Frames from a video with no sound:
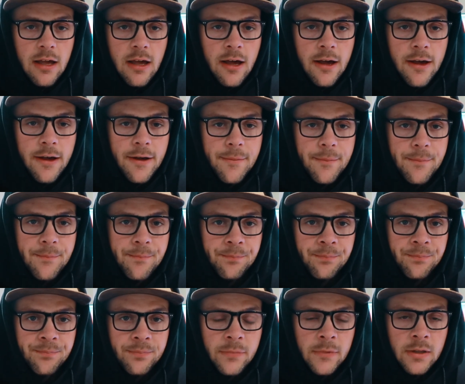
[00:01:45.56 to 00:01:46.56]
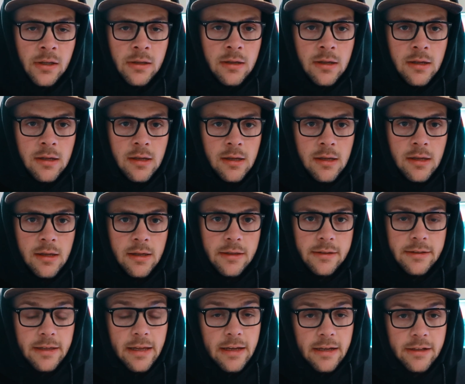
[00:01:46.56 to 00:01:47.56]
Um,
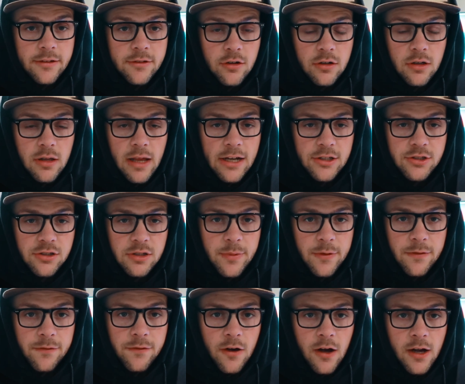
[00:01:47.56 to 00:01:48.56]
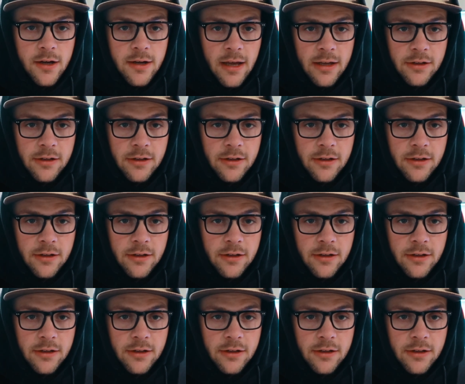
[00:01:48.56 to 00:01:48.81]
yeah, it's going to actually be fun.